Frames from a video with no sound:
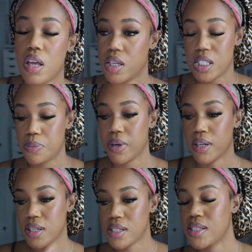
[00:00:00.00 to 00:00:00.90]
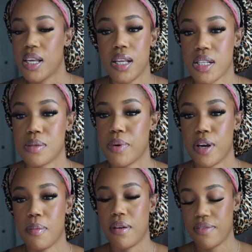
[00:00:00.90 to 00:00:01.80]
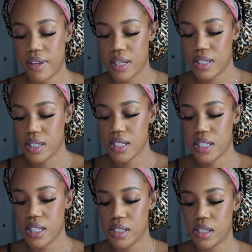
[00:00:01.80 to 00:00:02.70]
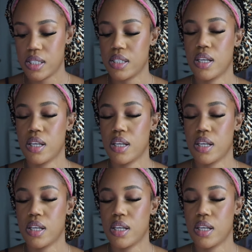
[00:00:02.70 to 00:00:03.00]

Spray a little setting spray on my face. This is